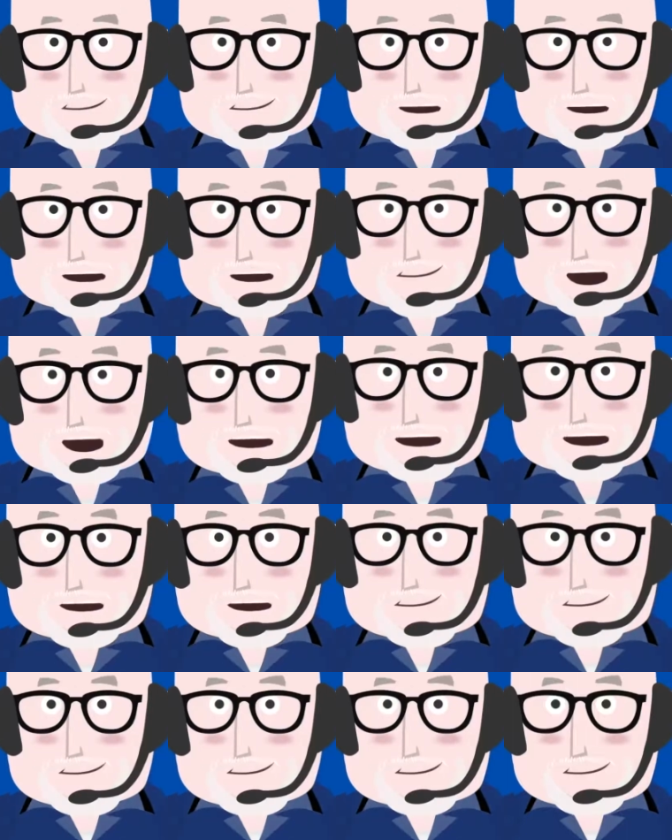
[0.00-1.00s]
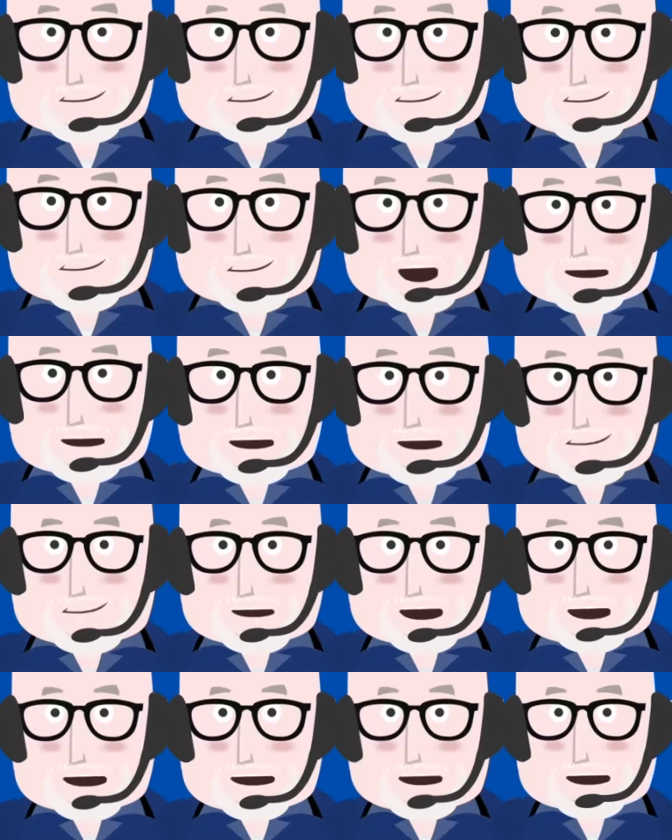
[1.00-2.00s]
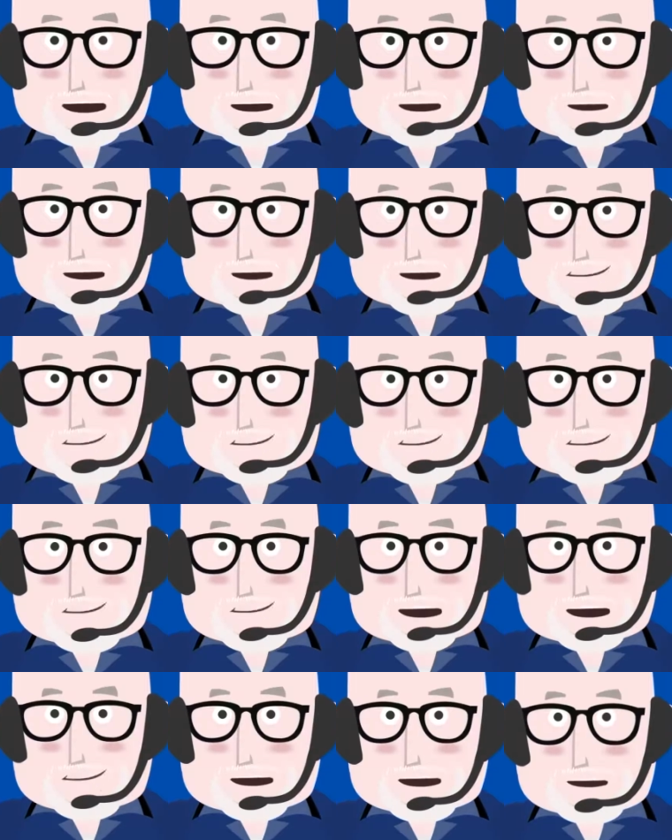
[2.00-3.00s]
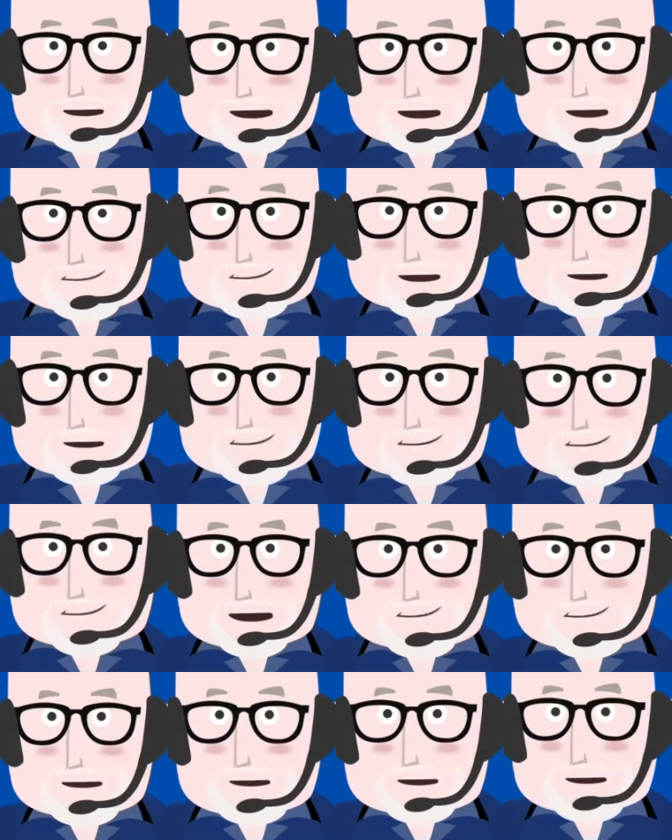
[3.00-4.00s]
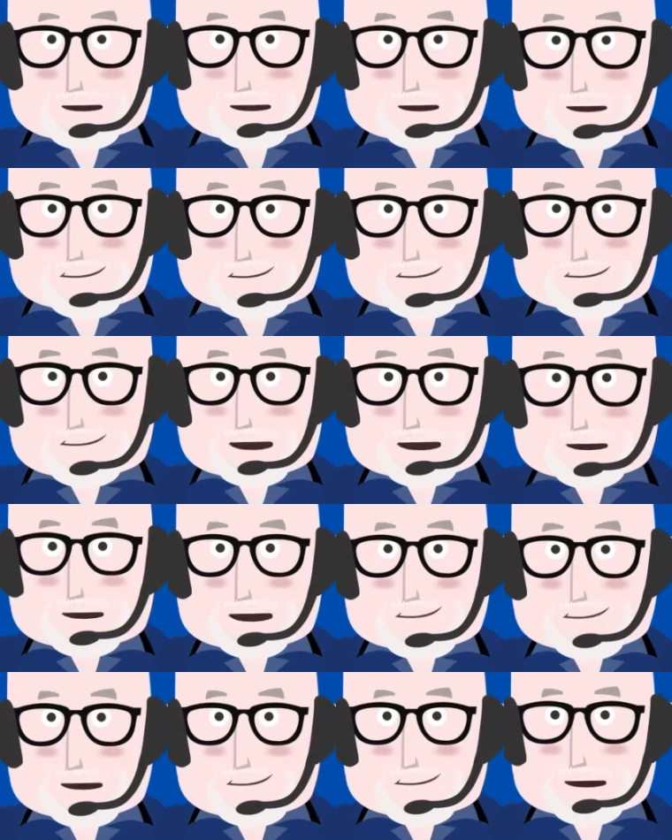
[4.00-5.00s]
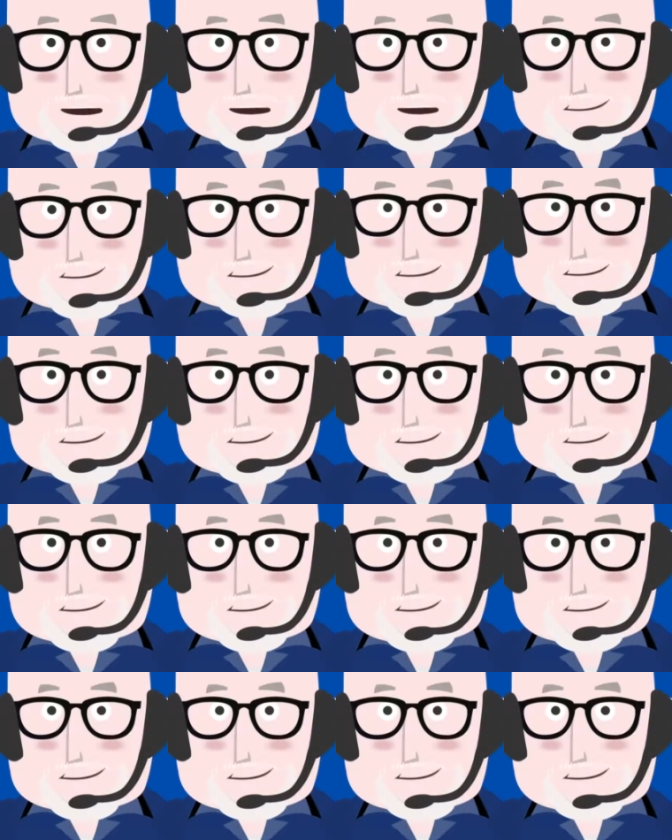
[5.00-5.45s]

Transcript: That said, I would say to any CISO out there that's looking at it is leverage your vendors.